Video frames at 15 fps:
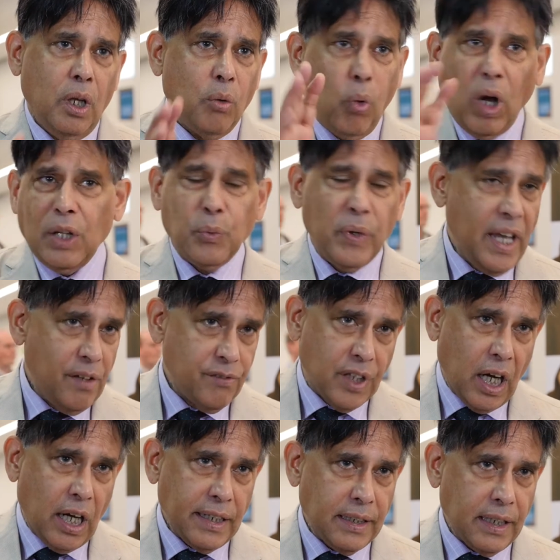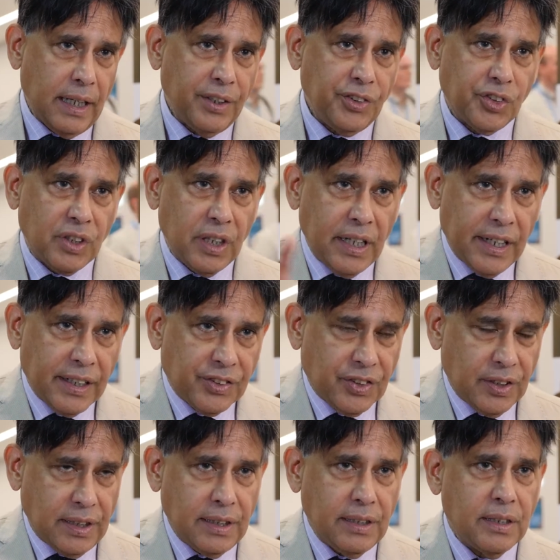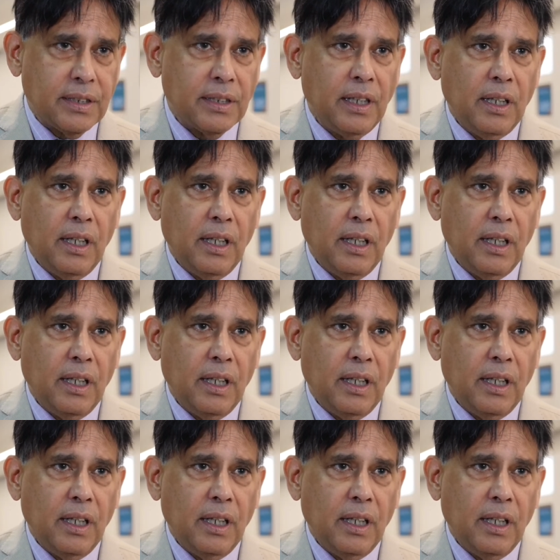while we have guidelines, they're excellent,